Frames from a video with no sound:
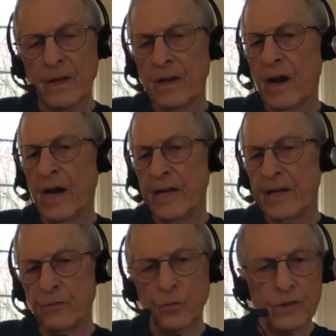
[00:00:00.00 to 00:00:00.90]
I
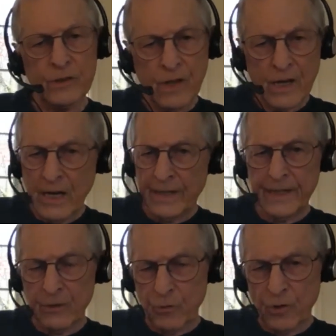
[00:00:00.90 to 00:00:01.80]
had one, I think
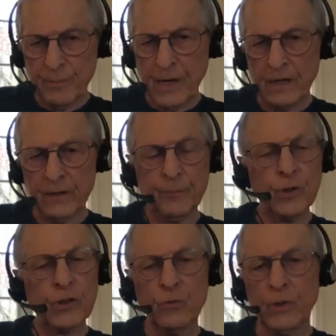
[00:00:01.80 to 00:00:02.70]
I wrote about in the
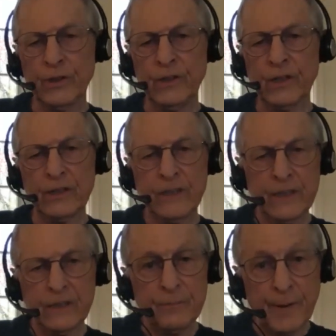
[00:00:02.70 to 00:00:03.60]
book, one young
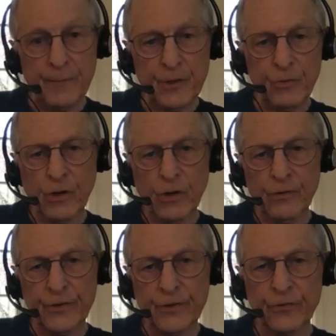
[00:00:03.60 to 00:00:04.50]
kid, maybe
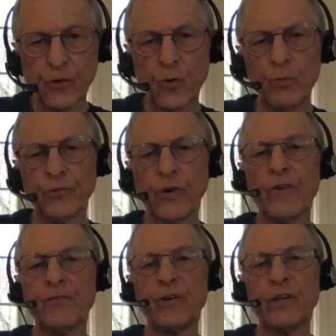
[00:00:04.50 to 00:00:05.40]
12 years old, was
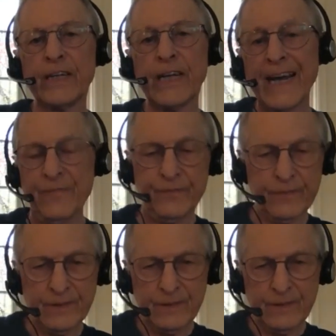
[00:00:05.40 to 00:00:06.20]
offered a knife,